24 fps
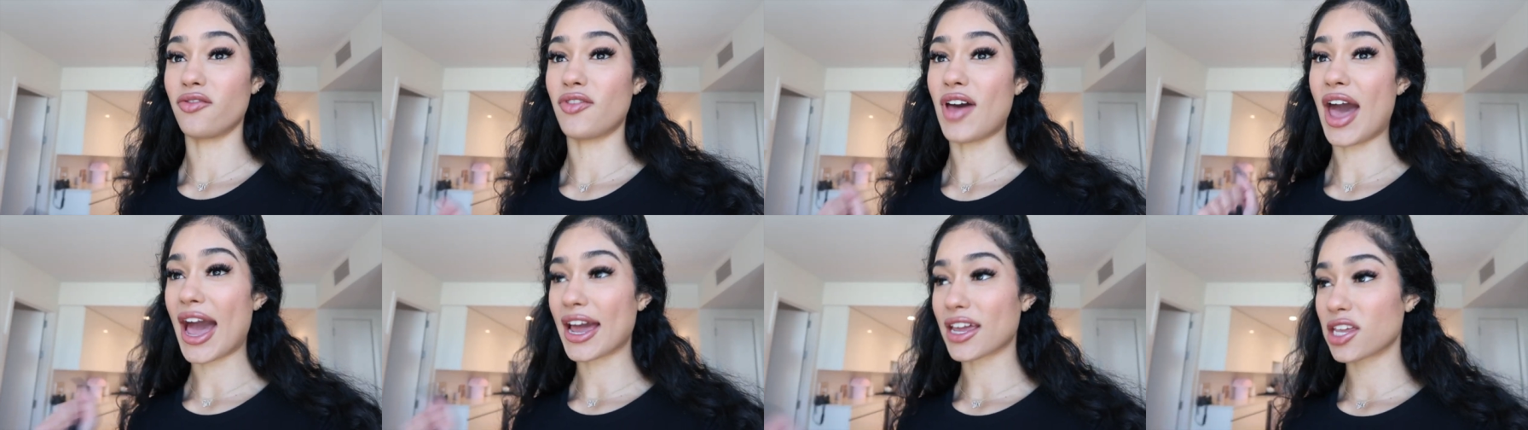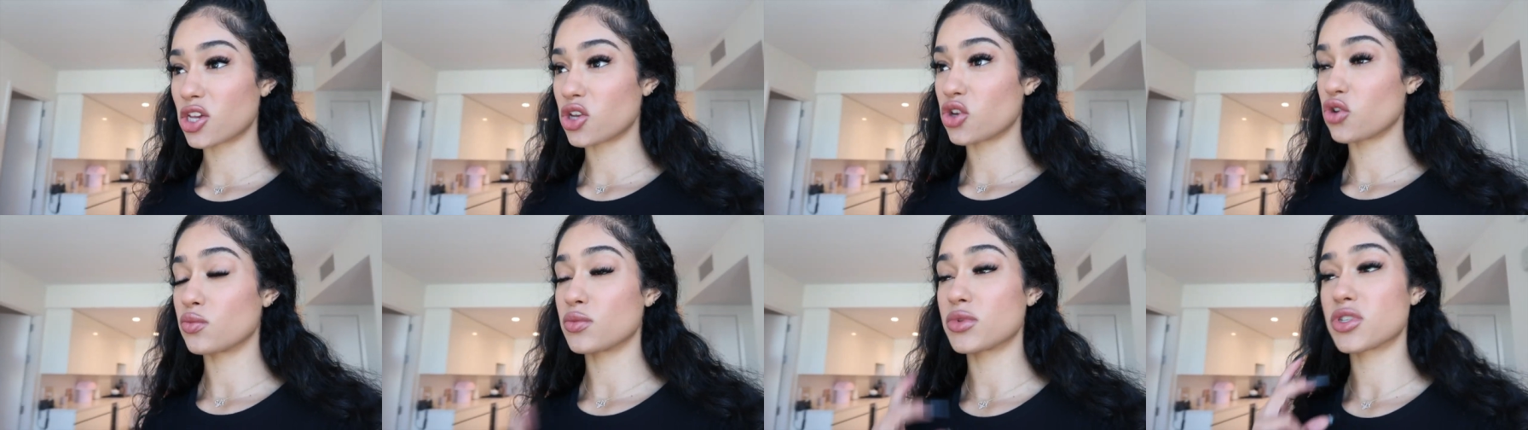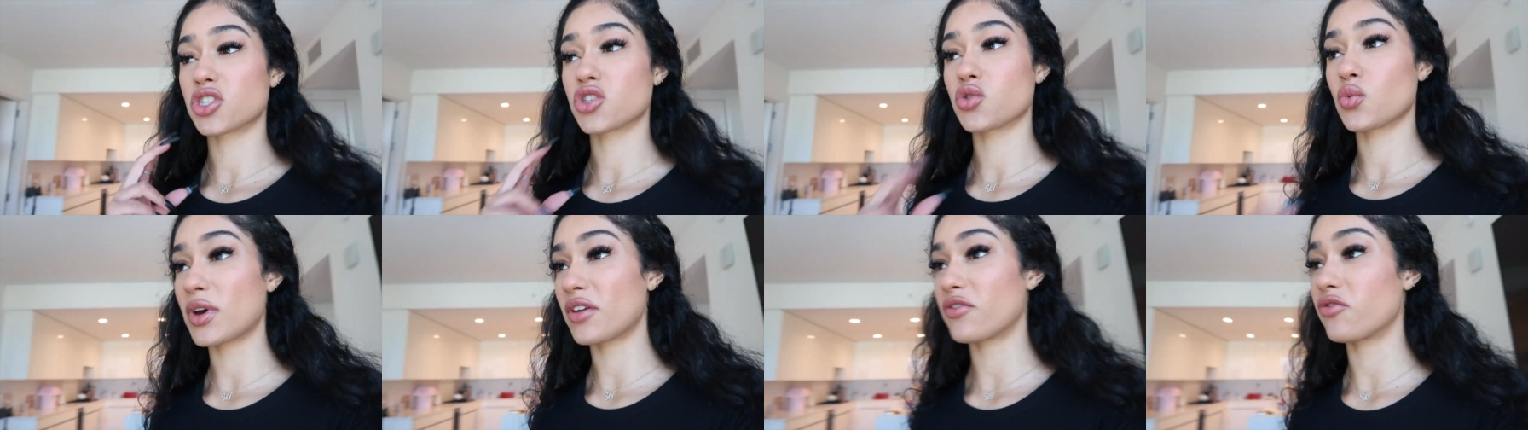Vacuumed,
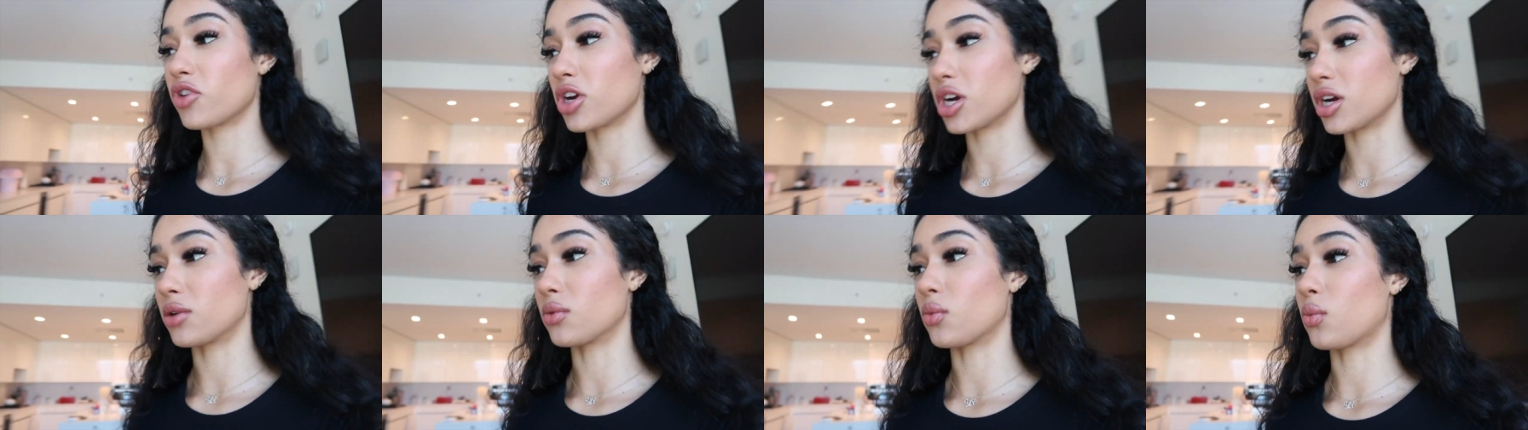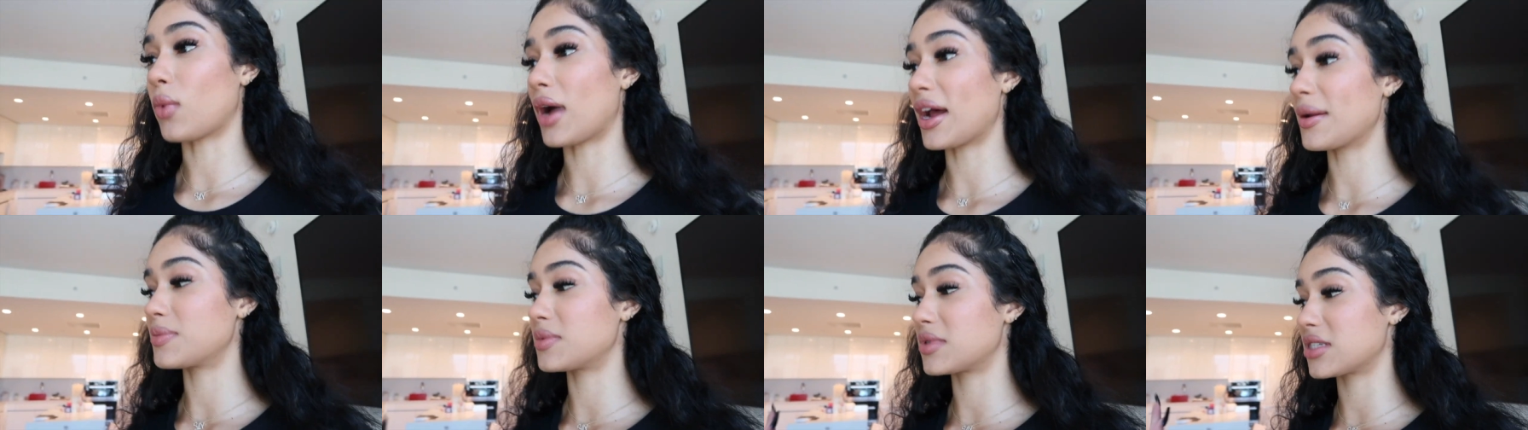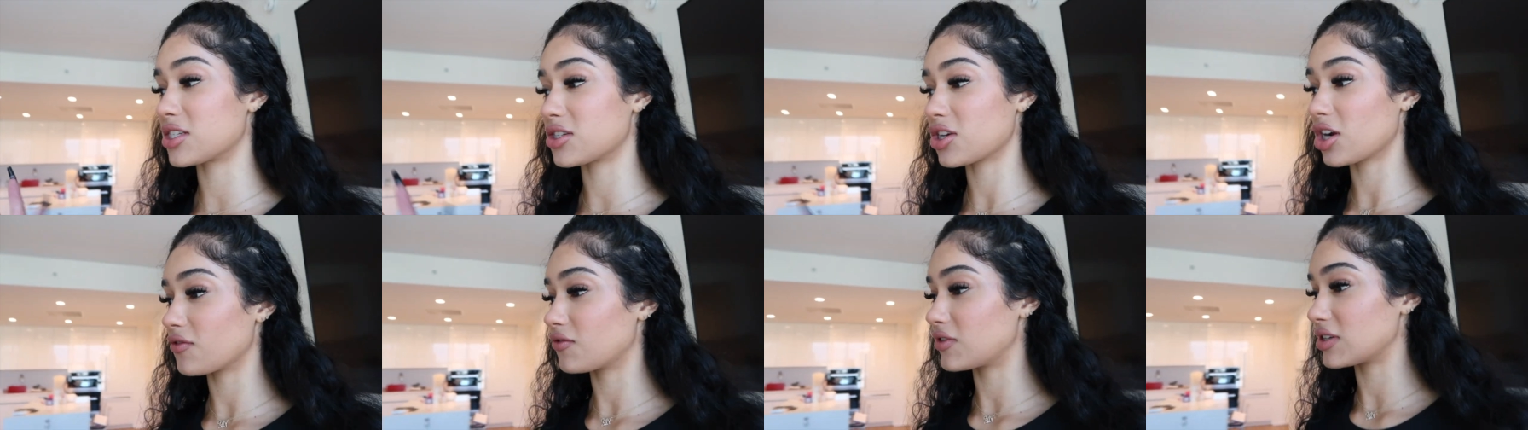Swiffered, wiped
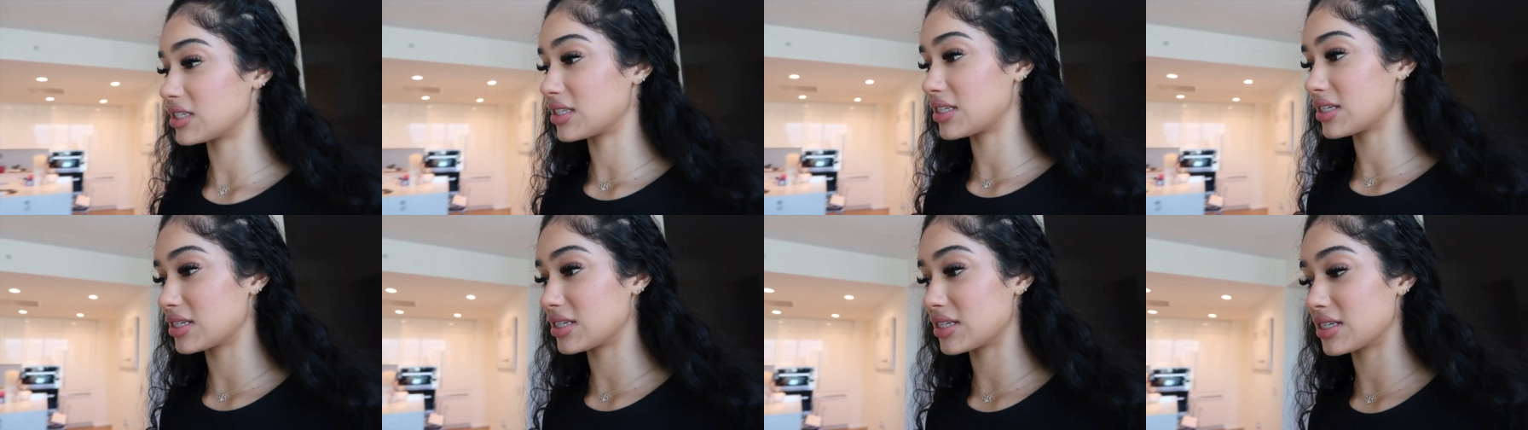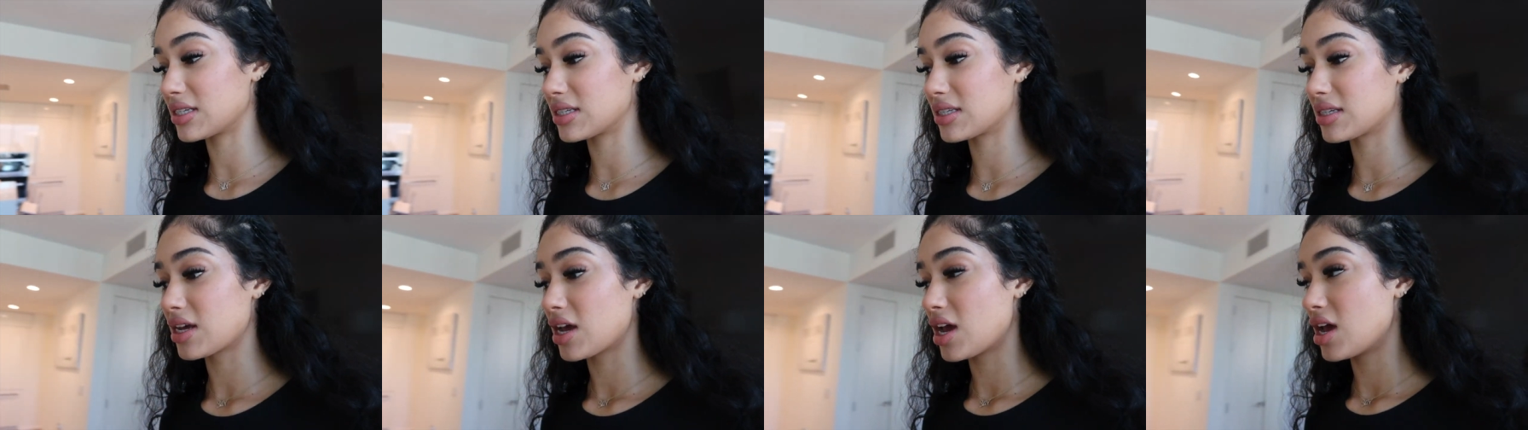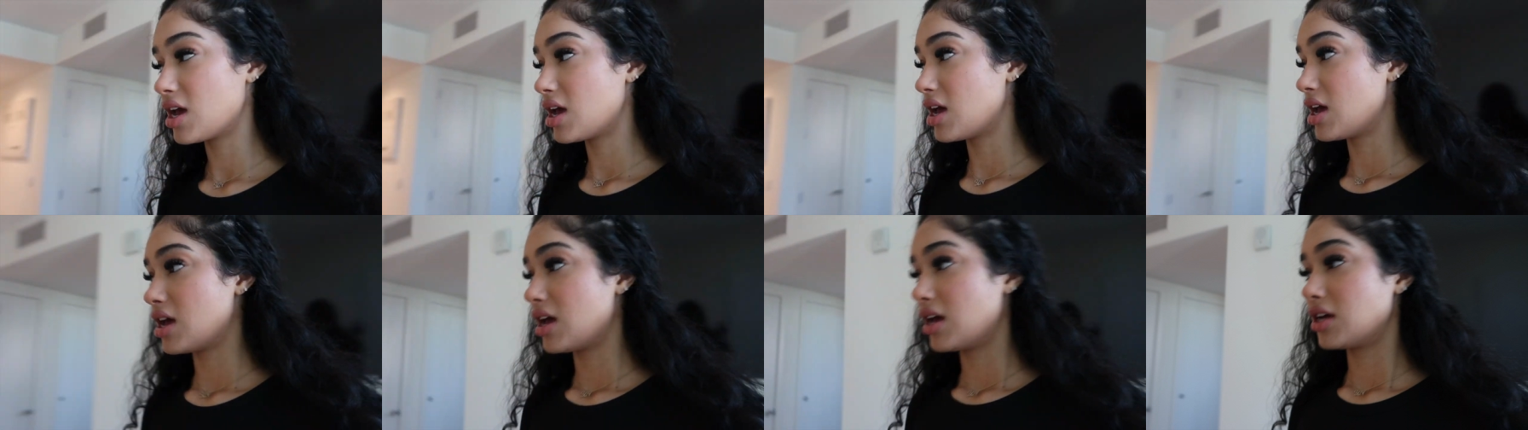surfaces,
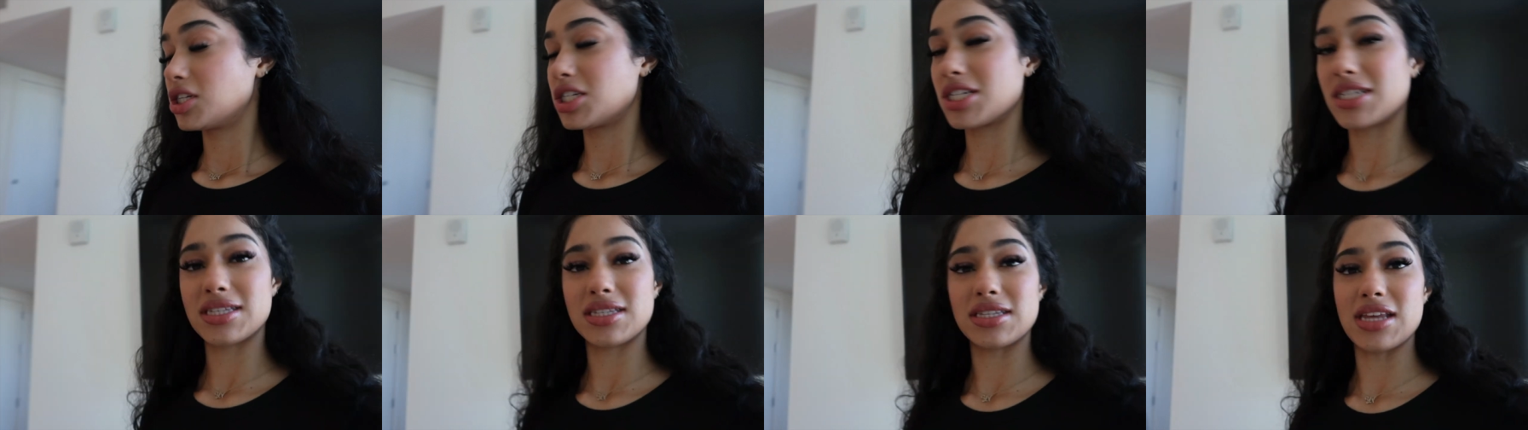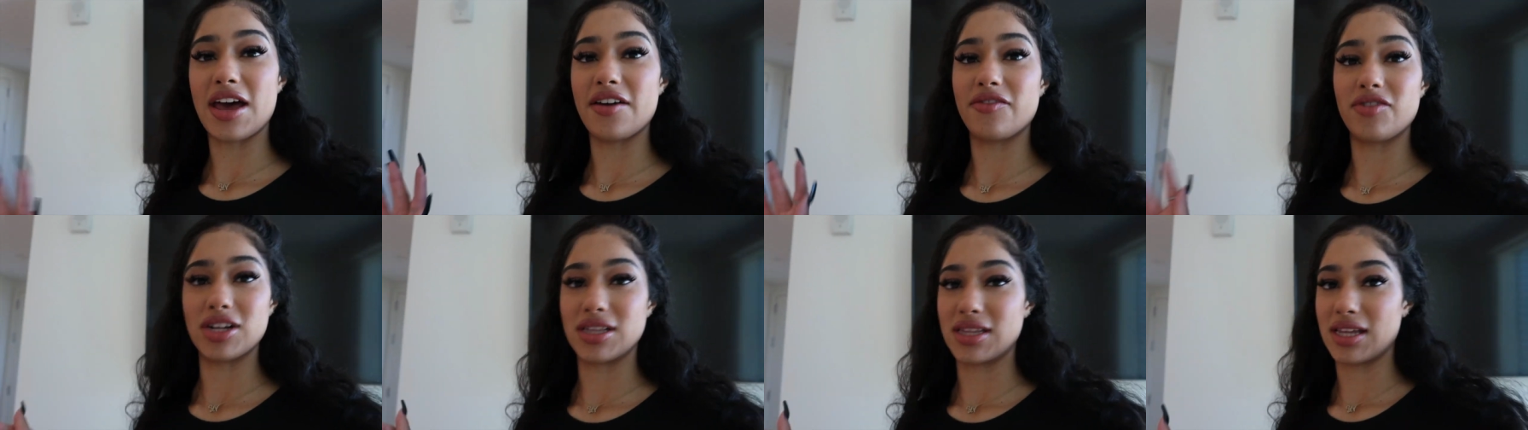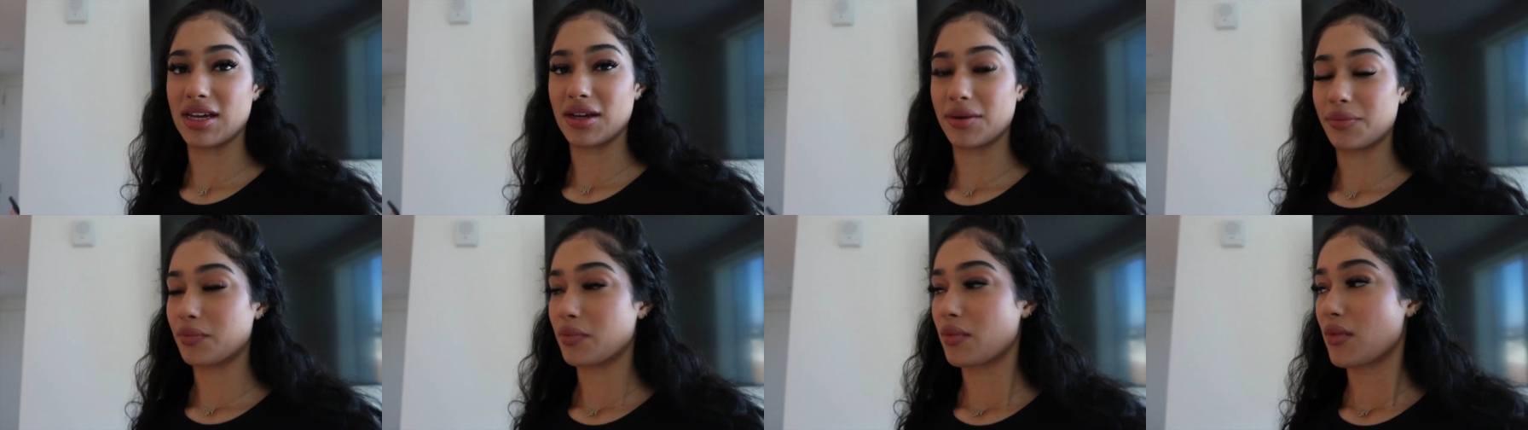just
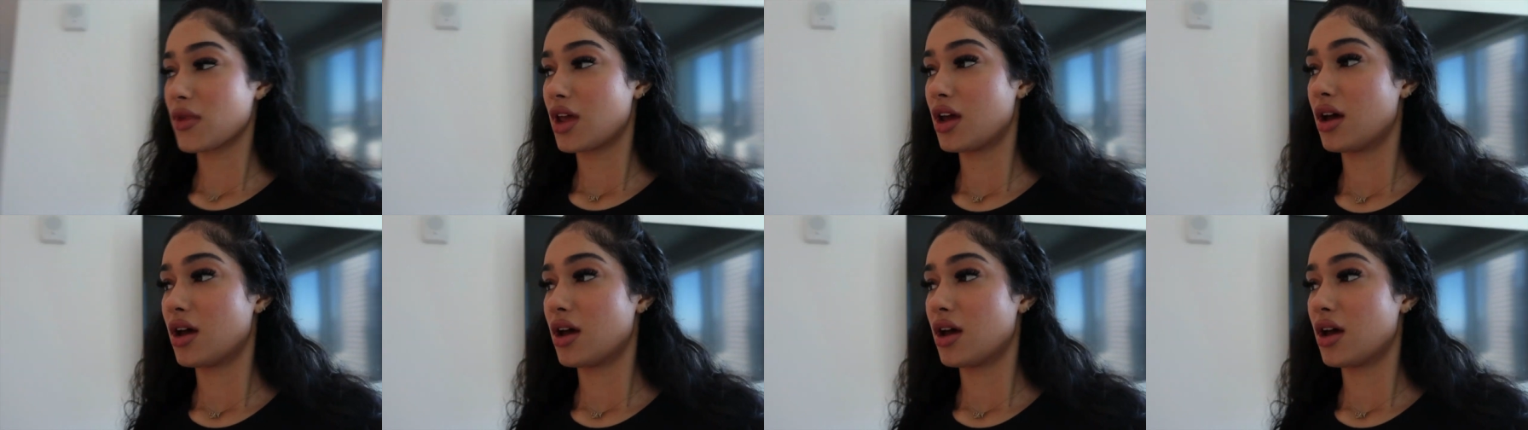everything.